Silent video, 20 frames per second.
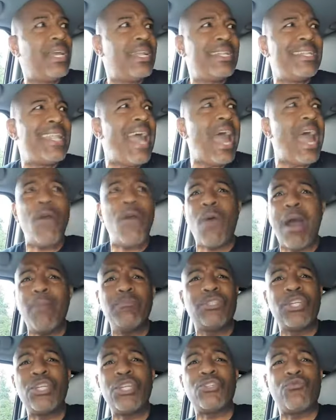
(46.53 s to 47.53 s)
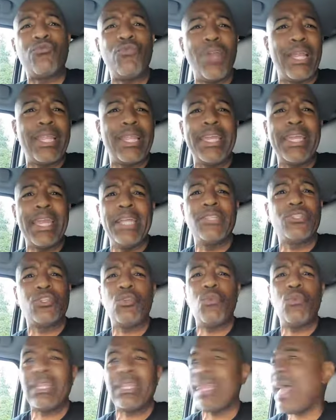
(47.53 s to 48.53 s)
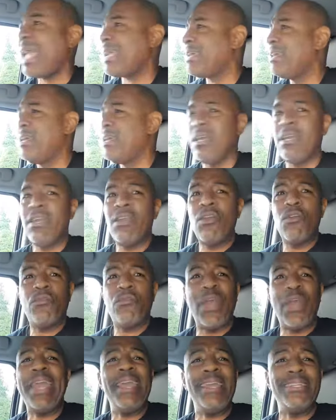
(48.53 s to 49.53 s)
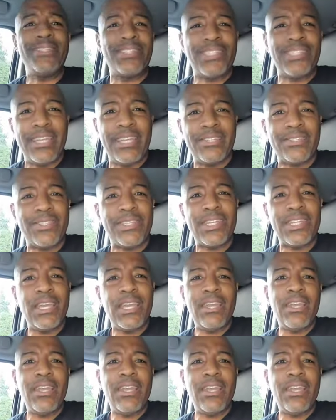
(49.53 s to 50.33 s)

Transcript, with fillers: Now I'm just really into it. Like, for instance,